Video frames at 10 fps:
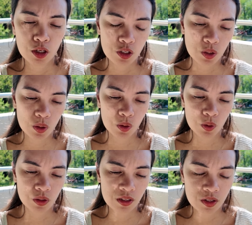
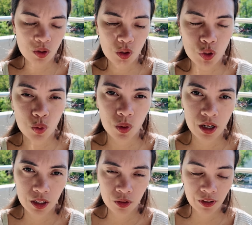So this is also
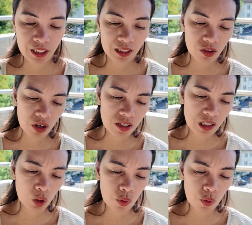one of an interested